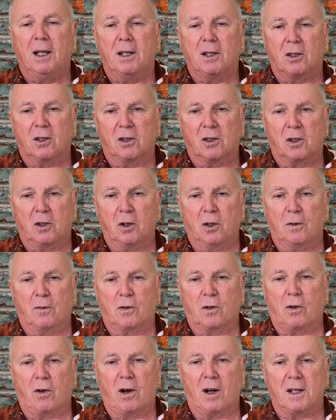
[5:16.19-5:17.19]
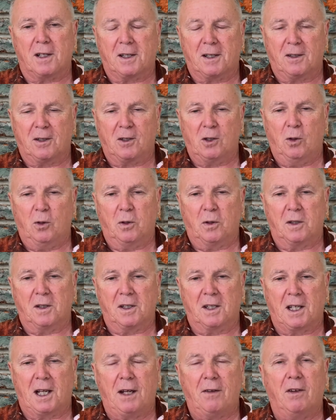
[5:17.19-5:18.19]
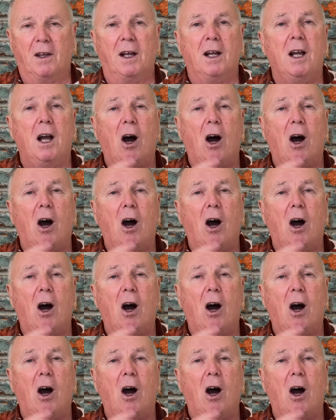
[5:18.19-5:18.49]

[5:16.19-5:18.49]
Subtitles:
to serve Christ as Lord and Savior.